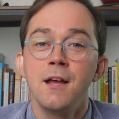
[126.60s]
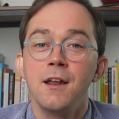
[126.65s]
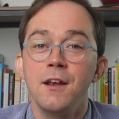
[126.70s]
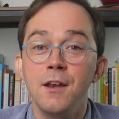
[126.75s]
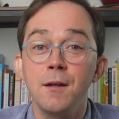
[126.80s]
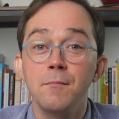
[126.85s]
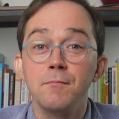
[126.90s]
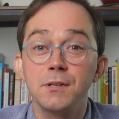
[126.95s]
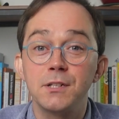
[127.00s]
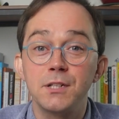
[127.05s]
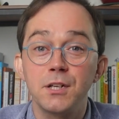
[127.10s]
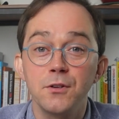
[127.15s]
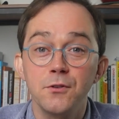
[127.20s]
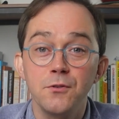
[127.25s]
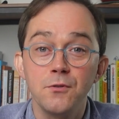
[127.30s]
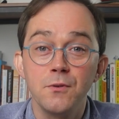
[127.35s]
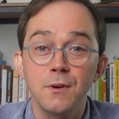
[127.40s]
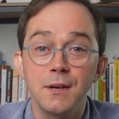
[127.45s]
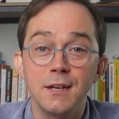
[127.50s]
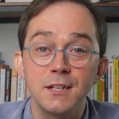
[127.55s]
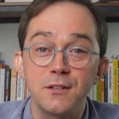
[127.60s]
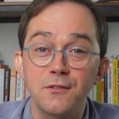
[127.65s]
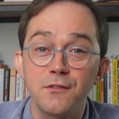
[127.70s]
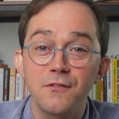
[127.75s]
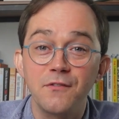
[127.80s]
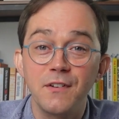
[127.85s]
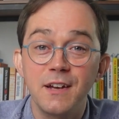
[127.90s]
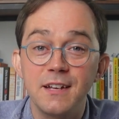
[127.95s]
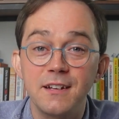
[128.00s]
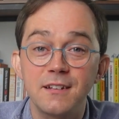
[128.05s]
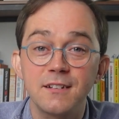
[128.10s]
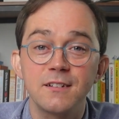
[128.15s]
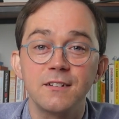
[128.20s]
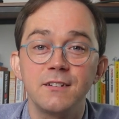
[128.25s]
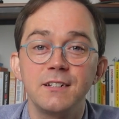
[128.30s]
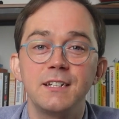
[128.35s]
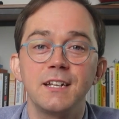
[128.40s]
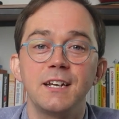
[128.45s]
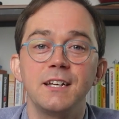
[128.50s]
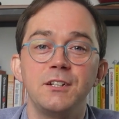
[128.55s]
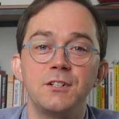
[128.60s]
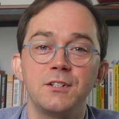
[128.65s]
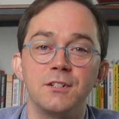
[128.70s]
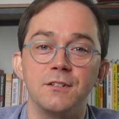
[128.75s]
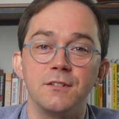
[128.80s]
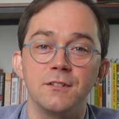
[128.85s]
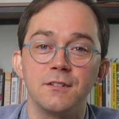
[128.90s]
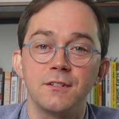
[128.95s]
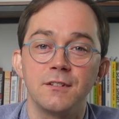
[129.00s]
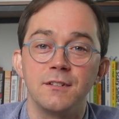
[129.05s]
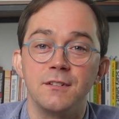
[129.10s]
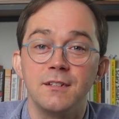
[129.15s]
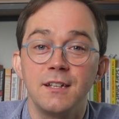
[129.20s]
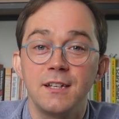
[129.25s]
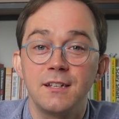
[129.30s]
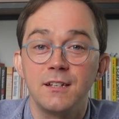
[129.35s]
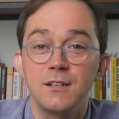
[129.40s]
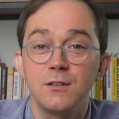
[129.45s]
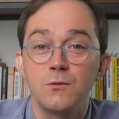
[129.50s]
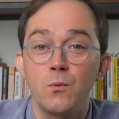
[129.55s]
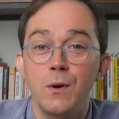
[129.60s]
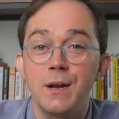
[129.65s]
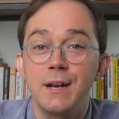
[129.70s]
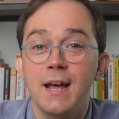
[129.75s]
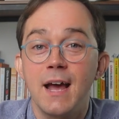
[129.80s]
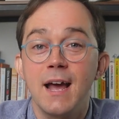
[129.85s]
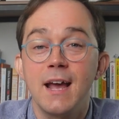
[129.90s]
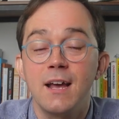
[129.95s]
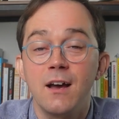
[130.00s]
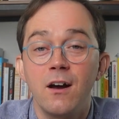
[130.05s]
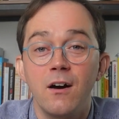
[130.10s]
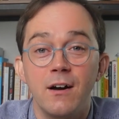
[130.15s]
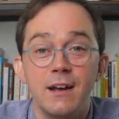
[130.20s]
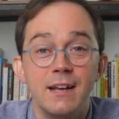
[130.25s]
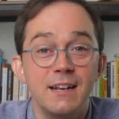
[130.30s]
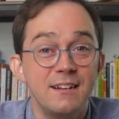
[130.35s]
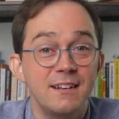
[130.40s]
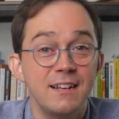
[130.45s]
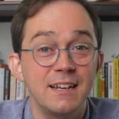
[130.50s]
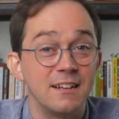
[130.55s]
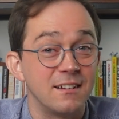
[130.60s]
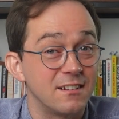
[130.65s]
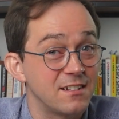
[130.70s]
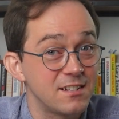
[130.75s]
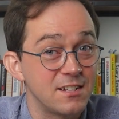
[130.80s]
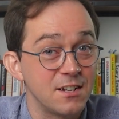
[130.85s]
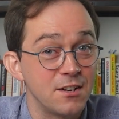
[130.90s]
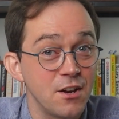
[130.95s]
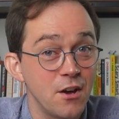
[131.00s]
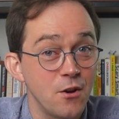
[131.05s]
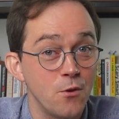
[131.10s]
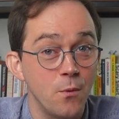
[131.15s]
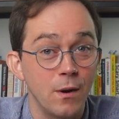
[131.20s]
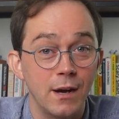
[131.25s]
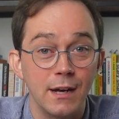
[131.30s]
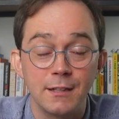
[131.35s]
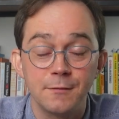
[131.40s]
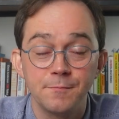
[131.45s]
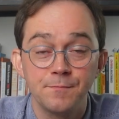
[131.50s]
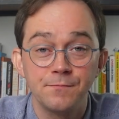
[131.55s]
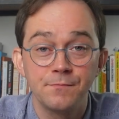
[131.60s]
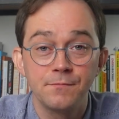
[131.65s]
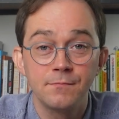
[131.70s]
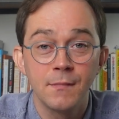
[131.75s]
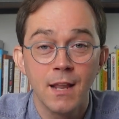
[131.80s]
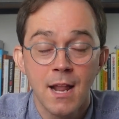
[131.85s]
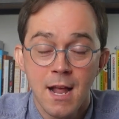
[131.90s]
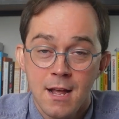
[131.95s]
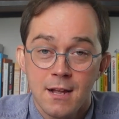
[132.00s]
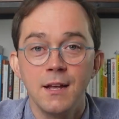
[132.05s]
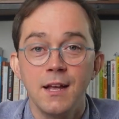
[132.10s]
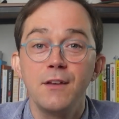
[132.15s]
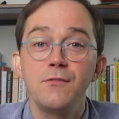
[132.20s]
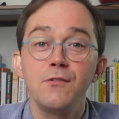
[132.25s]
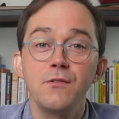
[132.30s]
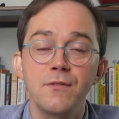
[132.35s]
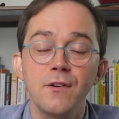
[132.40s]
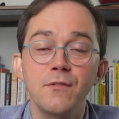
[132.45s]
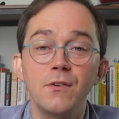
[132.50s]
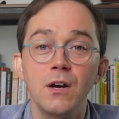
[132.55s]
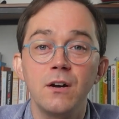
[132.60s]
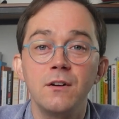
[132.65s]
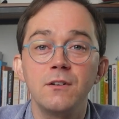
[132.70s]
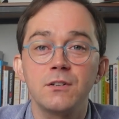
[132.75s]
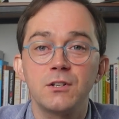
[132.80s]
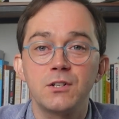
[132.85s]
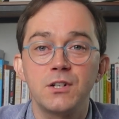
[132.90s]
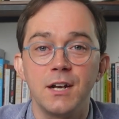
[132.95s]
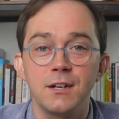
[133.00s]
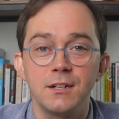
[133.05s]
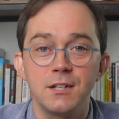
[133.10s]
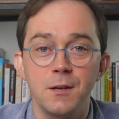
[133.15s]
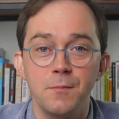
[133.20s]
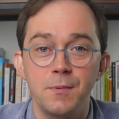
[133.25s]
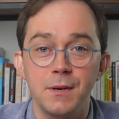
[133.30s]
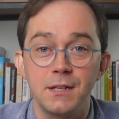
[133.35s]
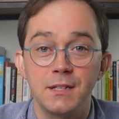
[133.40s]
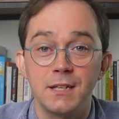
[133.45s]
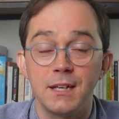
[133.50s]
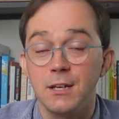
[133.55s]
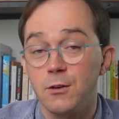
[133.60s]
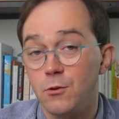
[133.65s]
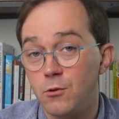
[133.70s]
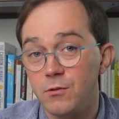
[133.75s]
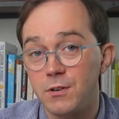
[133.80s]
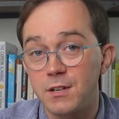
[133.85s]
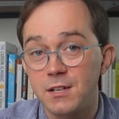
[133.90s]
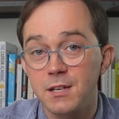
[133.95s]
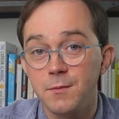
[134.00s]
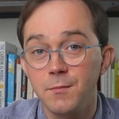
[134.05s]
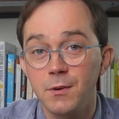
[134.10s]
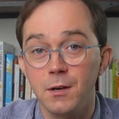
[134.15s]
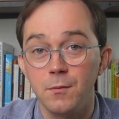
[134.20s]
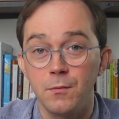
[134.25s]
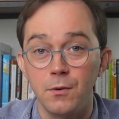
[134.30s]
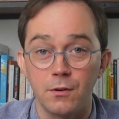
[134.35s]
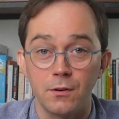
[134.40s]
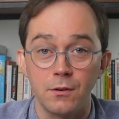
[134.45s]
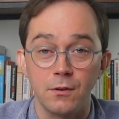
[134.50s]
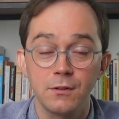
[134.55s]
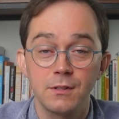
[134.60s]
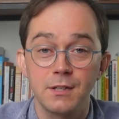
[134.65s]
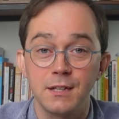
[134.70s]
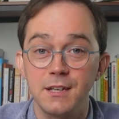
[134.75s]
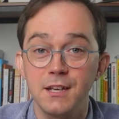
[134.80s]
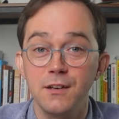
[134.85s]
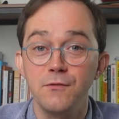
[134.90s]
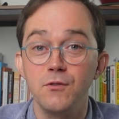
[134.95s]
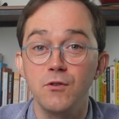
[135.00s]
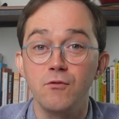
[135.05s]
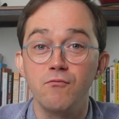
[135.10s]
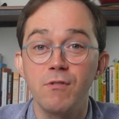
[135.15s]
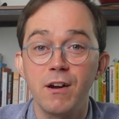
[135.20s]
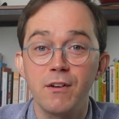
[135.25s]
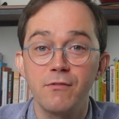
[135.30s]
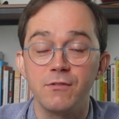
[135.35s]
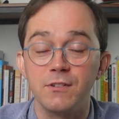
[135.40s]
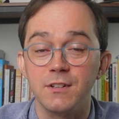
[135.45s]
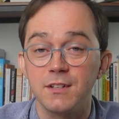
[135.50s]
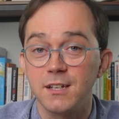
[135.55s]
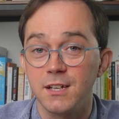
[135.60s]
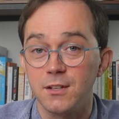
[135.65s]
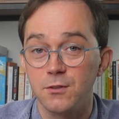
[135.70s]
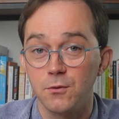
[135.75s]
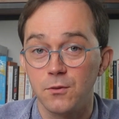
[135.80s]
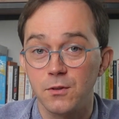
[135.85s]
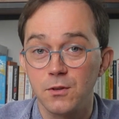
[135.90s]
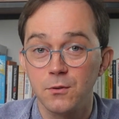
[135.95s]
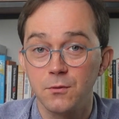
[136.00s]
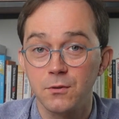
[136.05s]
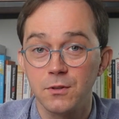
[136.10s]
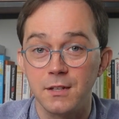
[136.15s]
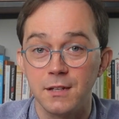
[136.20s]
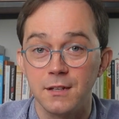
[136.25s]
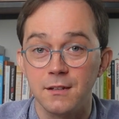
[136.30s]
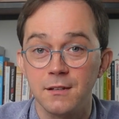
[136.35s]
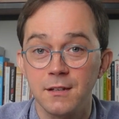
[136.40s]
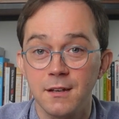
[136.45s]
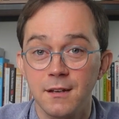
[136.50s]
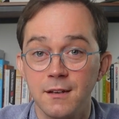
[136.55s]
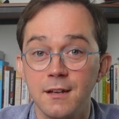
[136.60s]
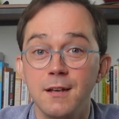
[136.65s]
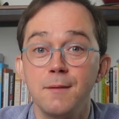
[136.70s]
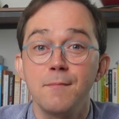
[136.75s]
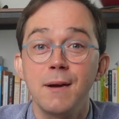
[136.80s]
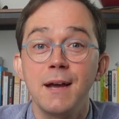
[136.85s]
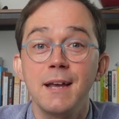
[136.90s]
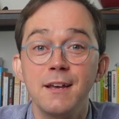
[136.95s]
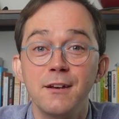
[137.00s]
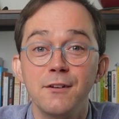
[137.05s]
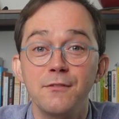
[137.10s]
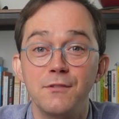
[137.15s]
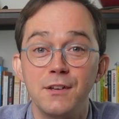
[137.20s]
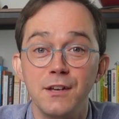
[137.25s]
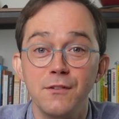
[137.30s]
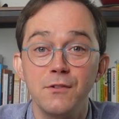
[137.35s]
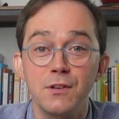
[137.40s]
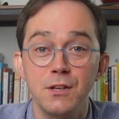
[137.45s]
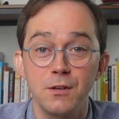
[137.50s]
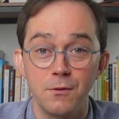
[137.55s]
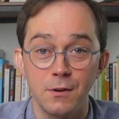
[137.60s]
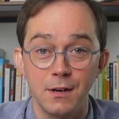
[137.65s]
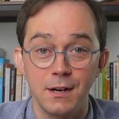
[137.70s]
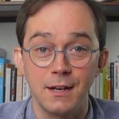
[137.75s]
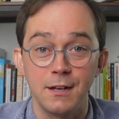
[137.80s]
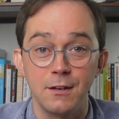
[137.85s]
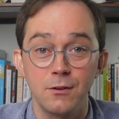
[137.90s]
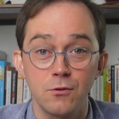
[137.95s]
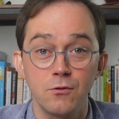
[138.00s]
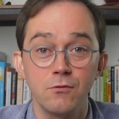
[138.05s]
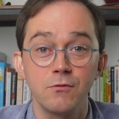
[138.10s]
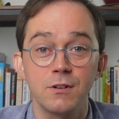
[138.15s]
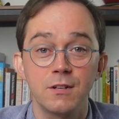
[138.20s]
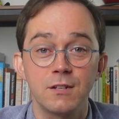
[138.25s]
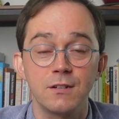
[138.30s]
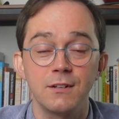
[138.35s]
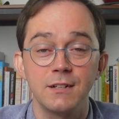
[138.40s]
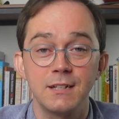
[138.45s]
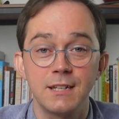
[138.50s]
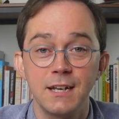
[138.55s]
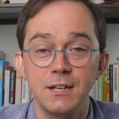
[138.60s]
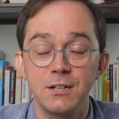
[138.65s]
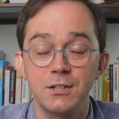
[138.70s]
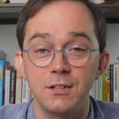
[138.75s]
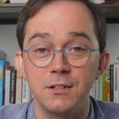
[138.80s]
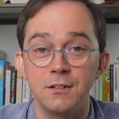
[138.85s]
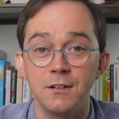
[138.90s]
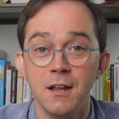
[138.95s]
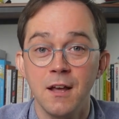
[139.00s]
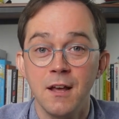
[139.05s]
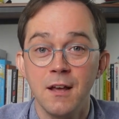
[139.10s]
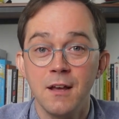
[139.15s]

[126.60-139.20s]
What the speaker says: Number two is fake citations, and this is when AI links to nowhere. If you've ever asked ChatGPT or a similar model to give you references or sources, it may have given you a link or a citation,